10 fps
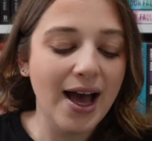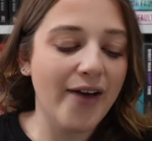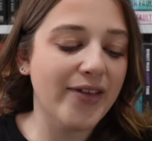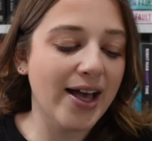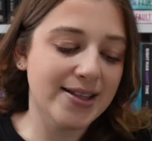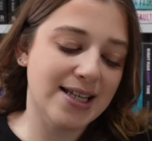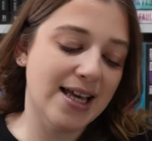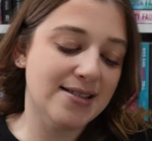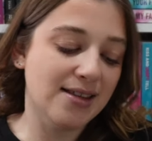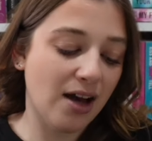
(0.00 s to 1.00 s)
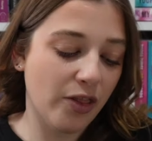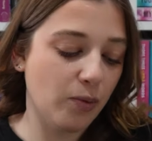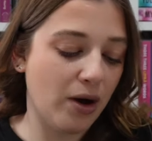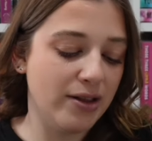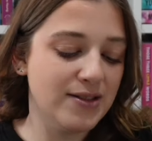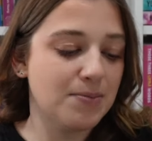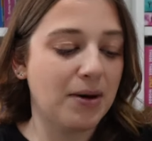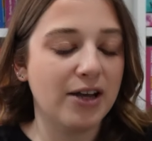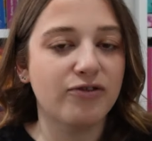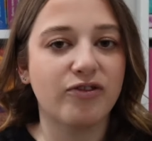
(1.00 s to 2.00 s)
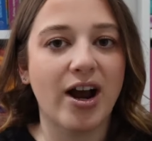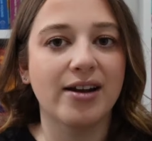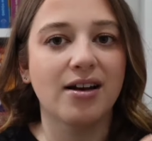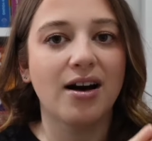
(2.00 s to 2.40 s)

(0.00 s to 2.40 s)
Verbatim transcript: and that is The Other Ones by Fran